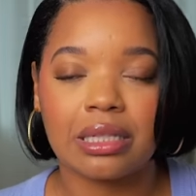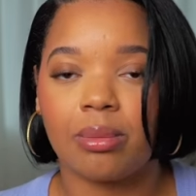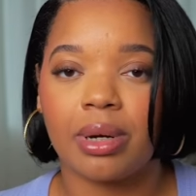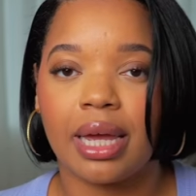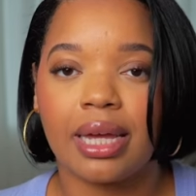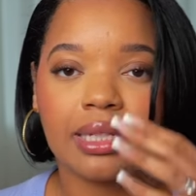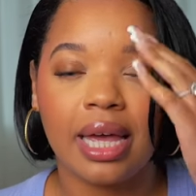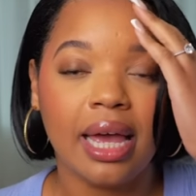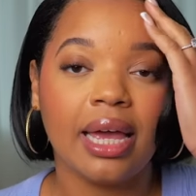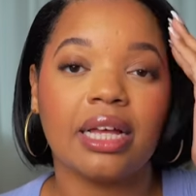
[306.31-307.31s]
summer days.
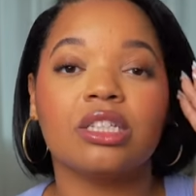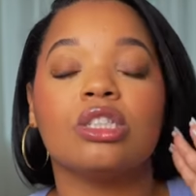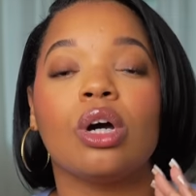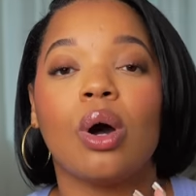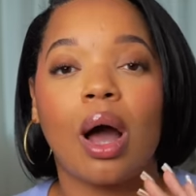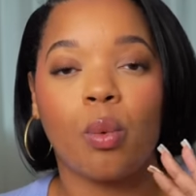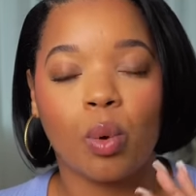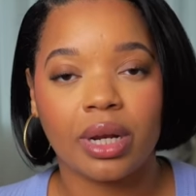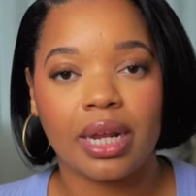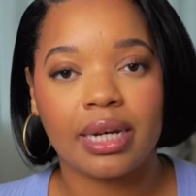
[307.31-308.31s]
And so I
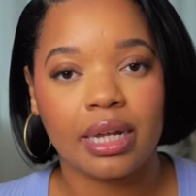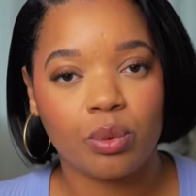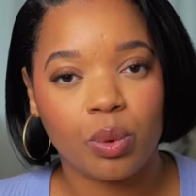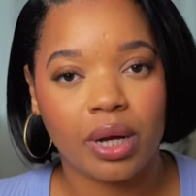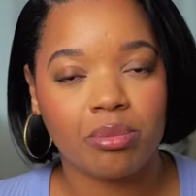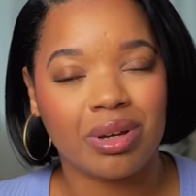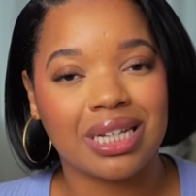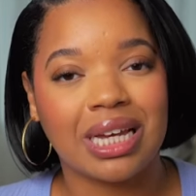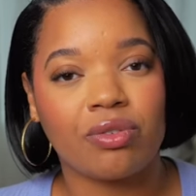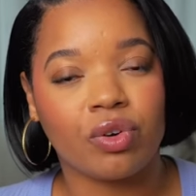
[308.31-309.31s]
wanted a knit one
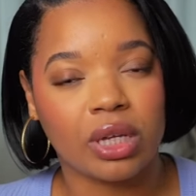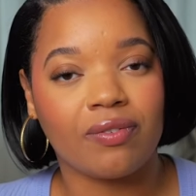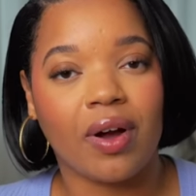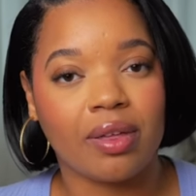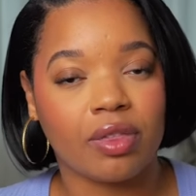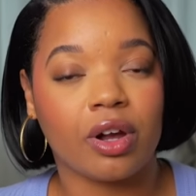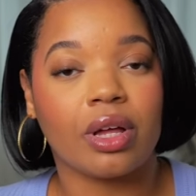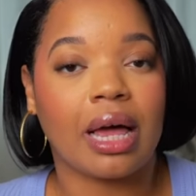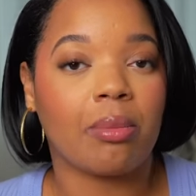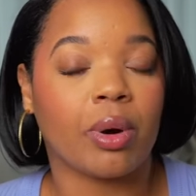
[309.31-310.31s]
because I really find that they're a
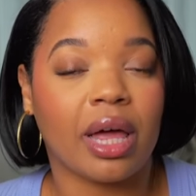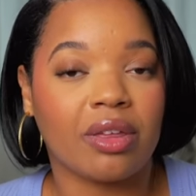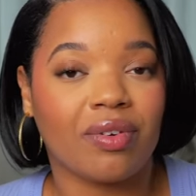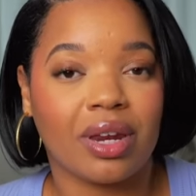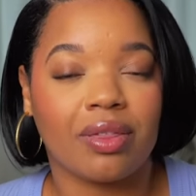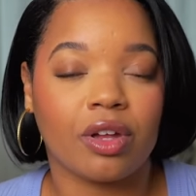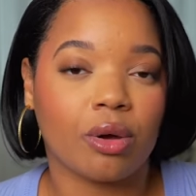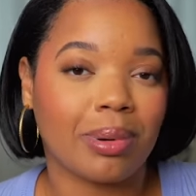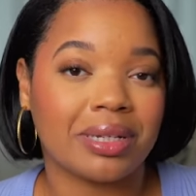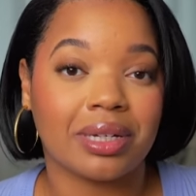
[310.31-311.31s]
lot more elevated than your
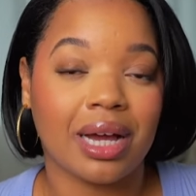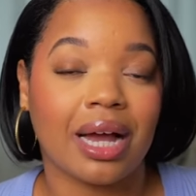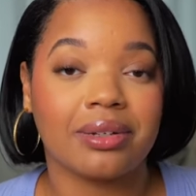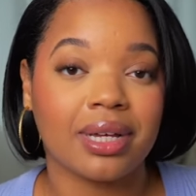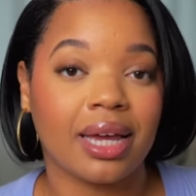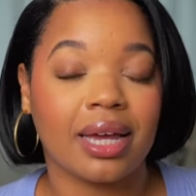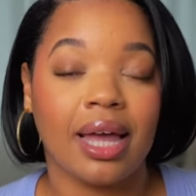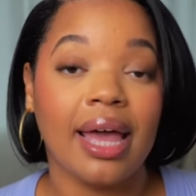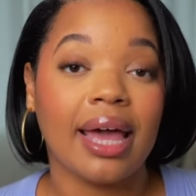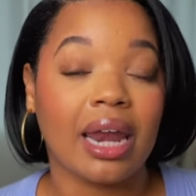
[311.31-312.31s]
basic cotton tank.
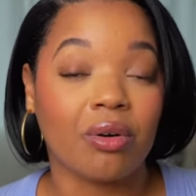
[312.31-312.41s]
And I